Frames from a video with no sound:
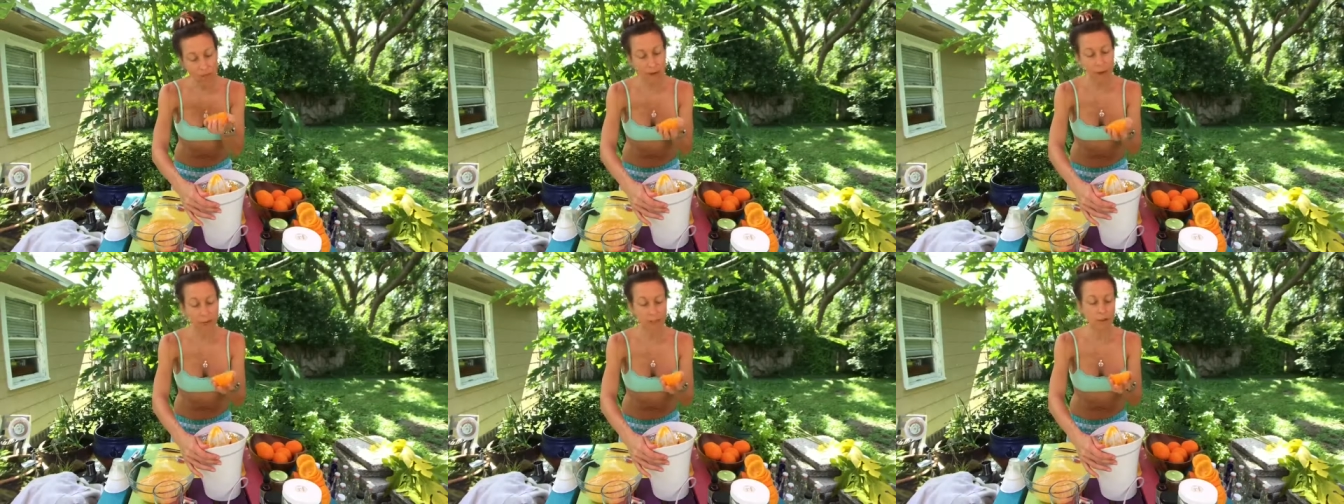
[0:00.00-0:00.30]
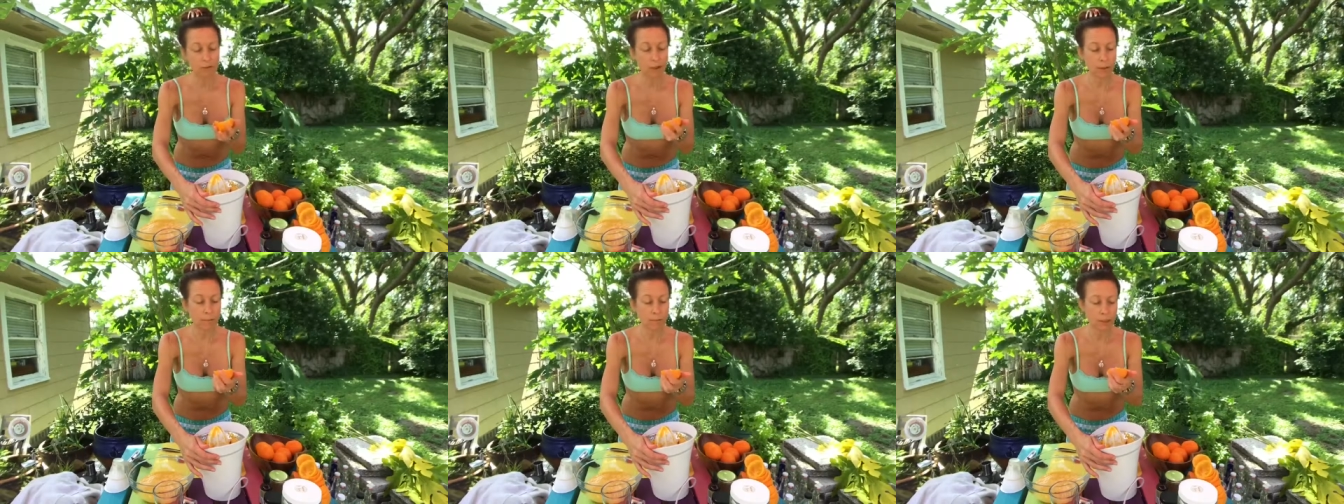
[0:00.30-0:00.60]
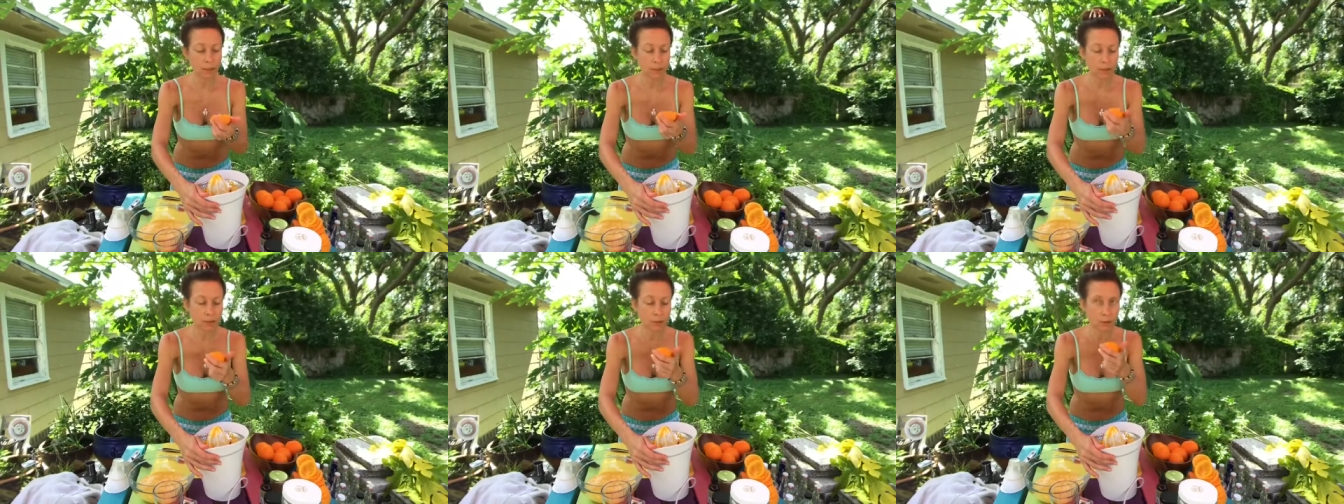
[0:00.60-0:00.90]
I grew up
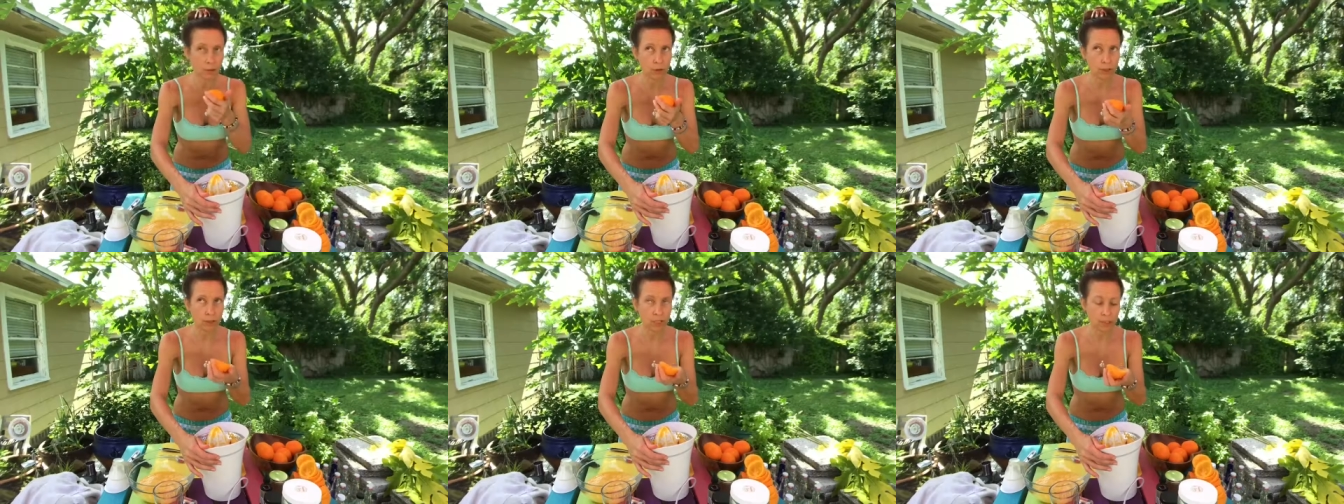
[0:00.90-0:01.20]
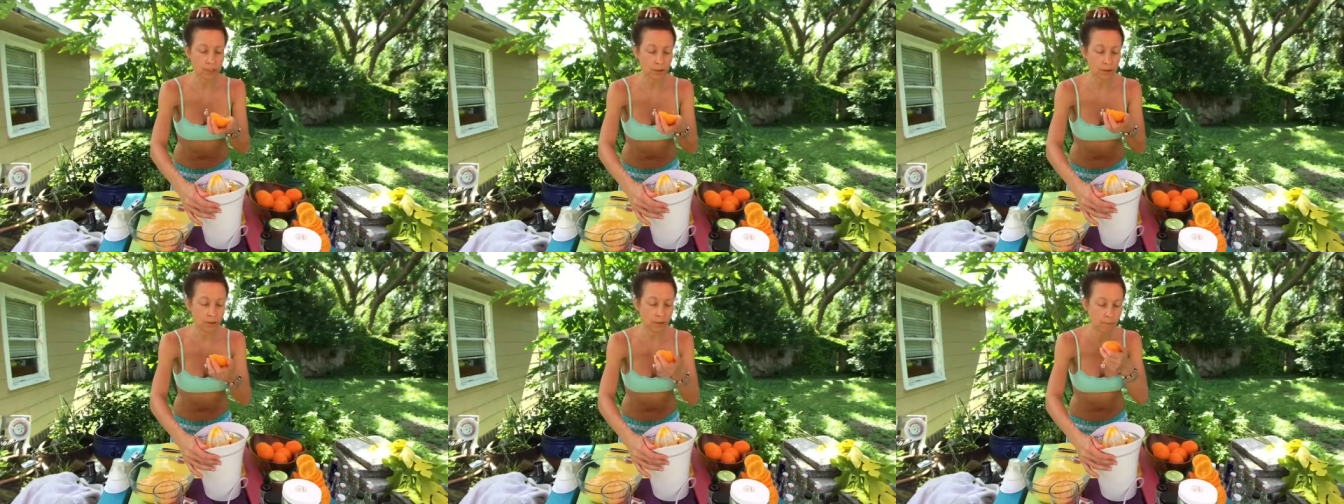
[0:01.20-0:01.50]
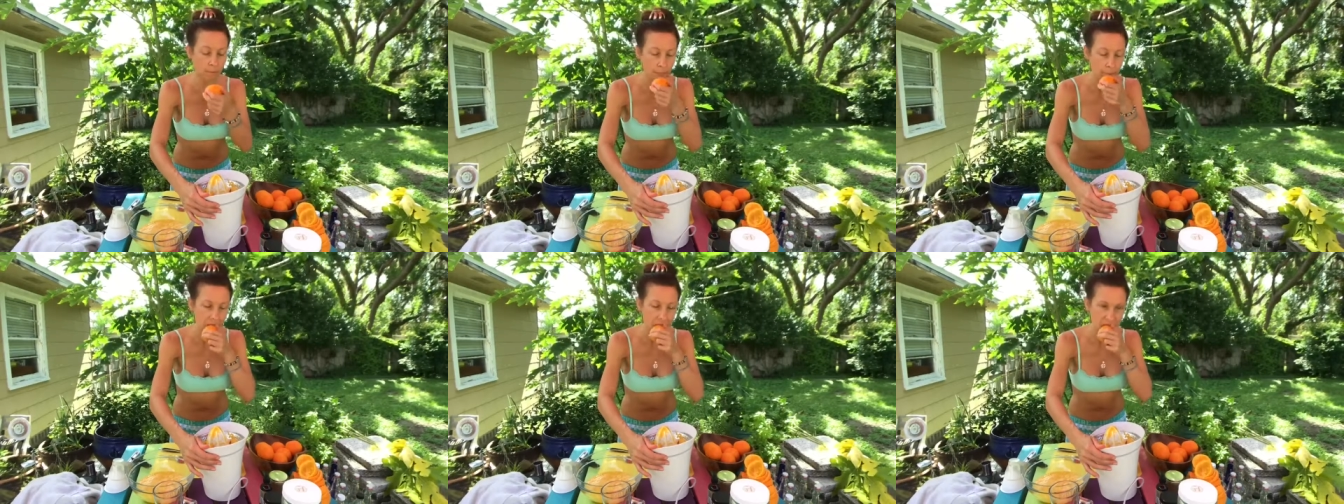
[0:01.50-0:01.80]
in the Northeast,
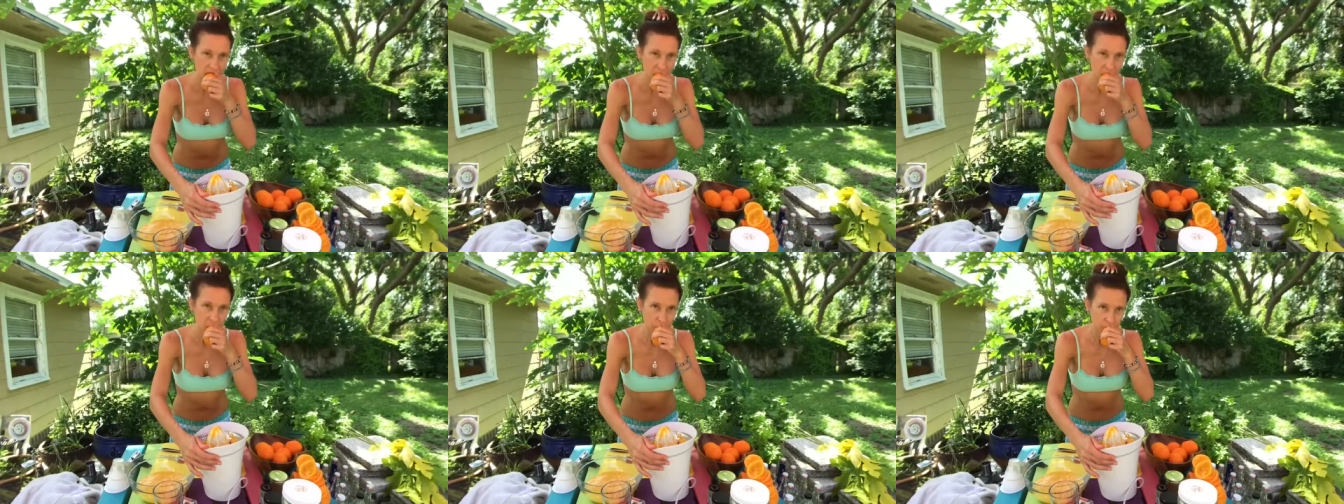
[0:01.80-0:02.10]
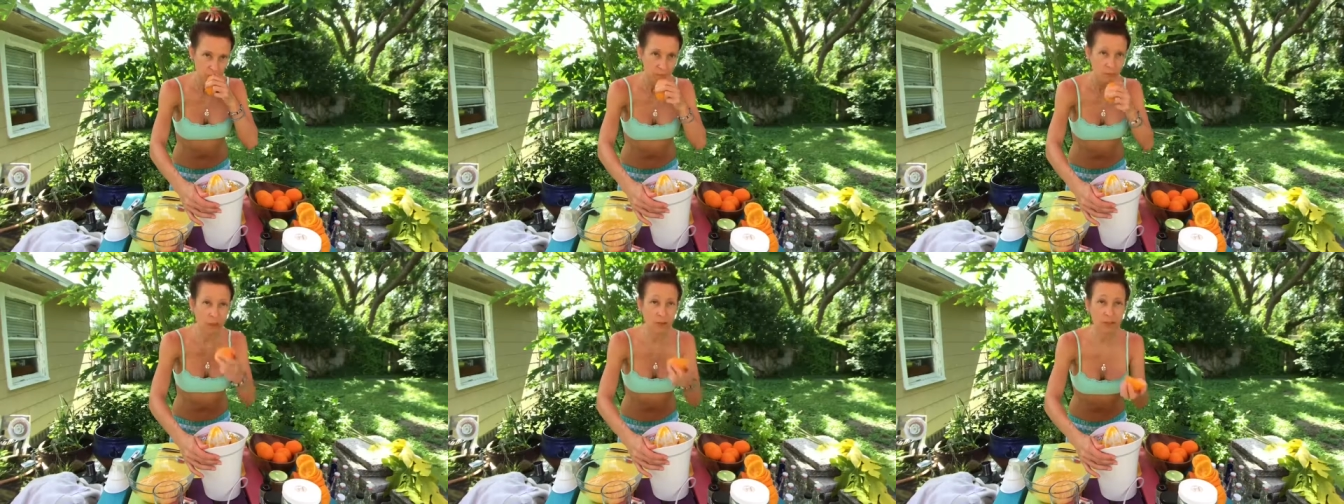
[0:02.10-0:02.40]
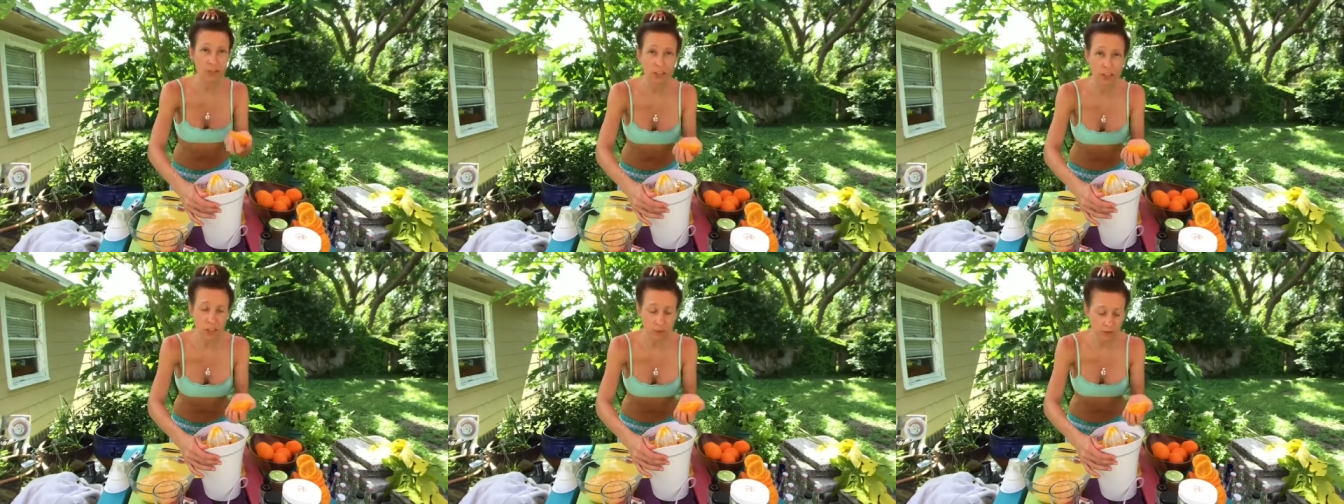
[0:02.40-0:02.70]

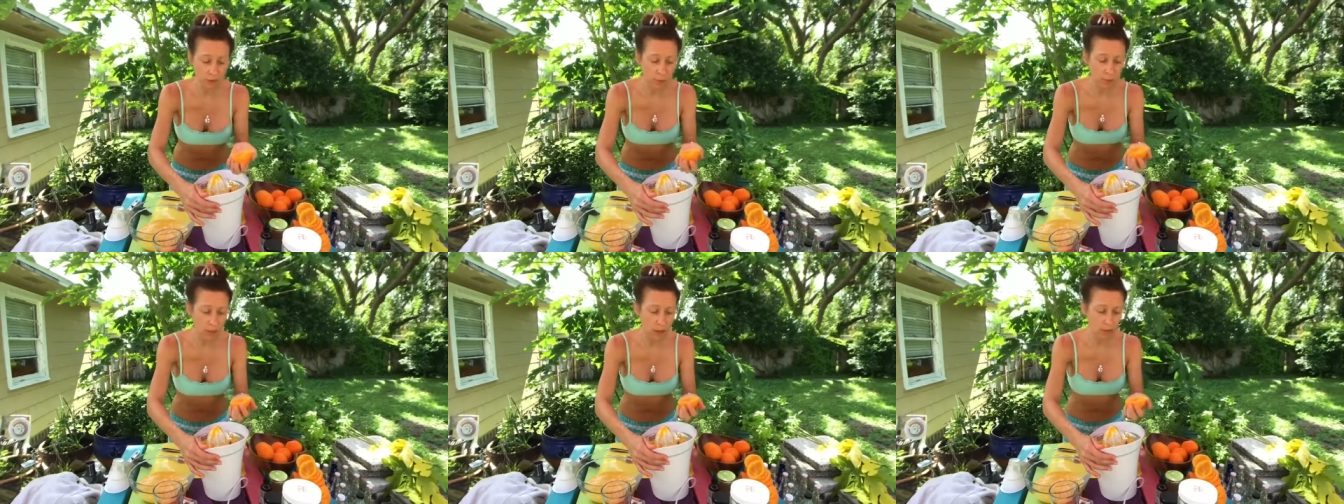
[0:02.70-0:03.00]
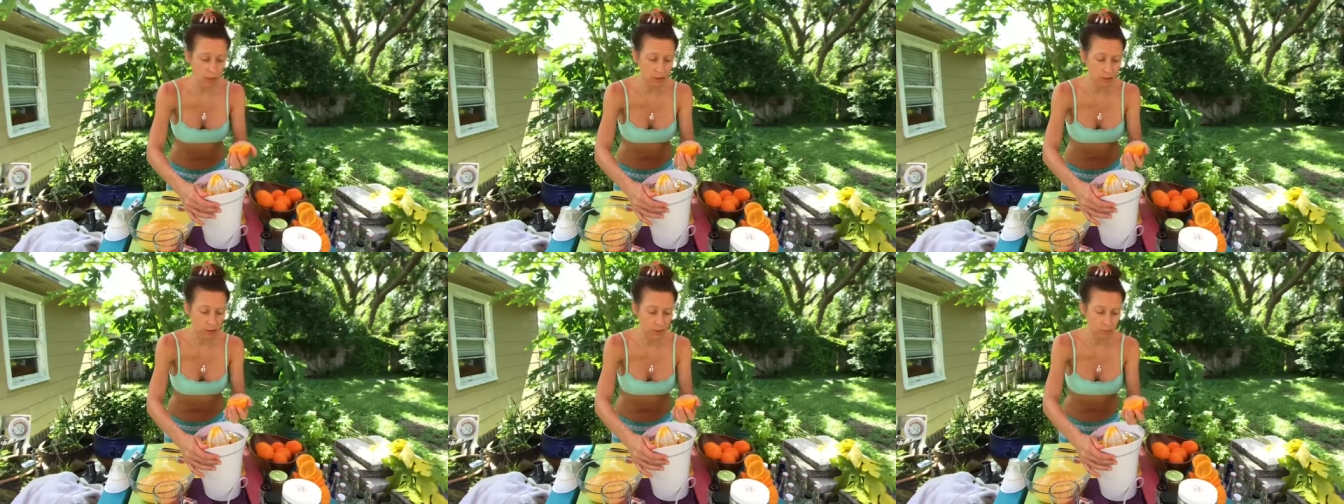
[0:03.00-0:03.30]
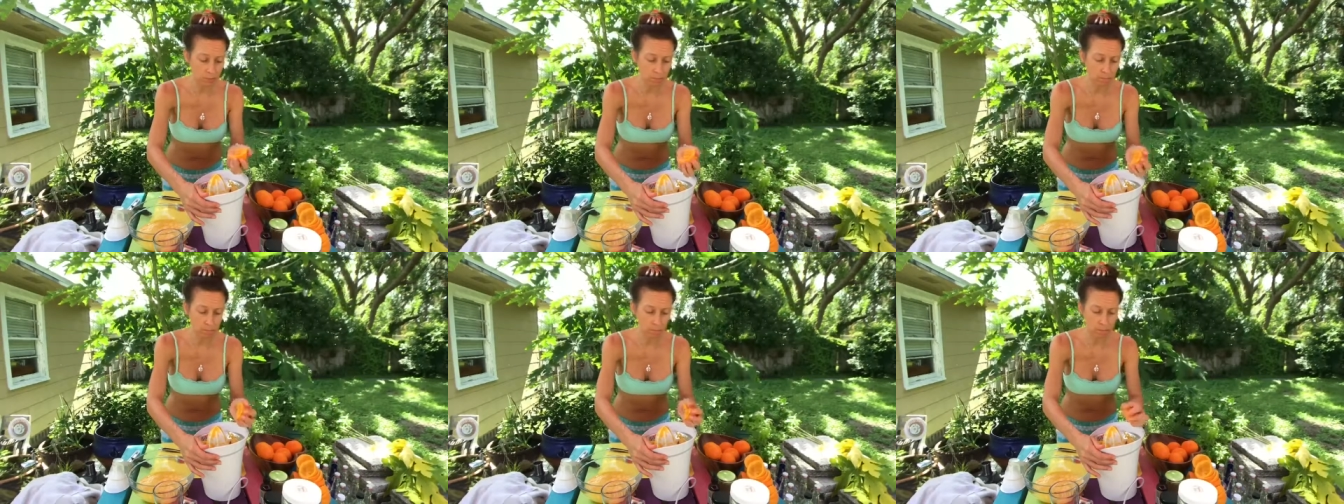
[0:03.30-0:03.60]
originally from
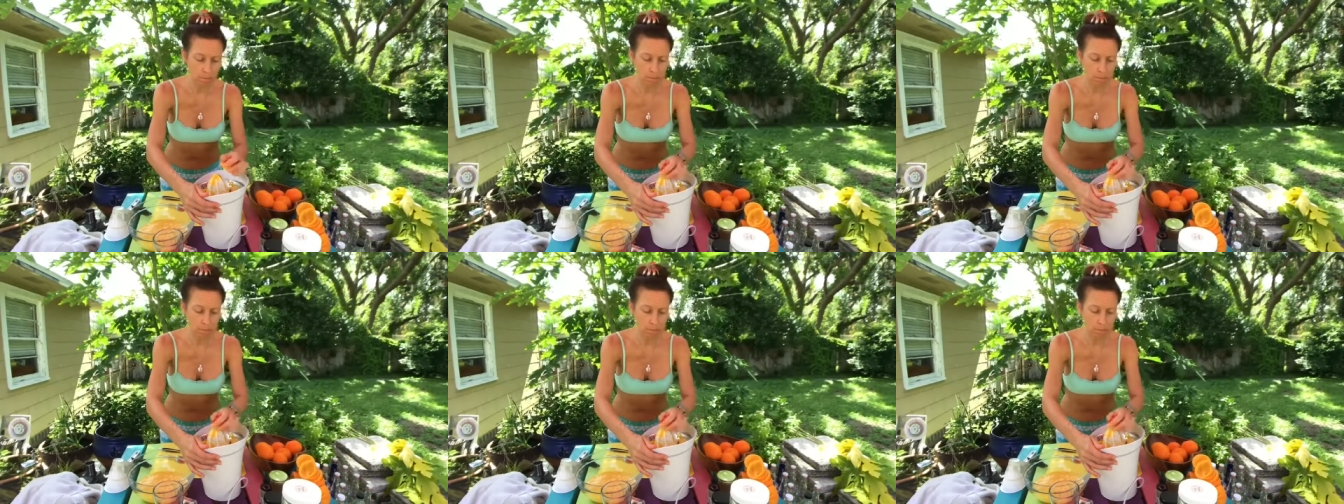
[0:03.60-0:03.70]
Boston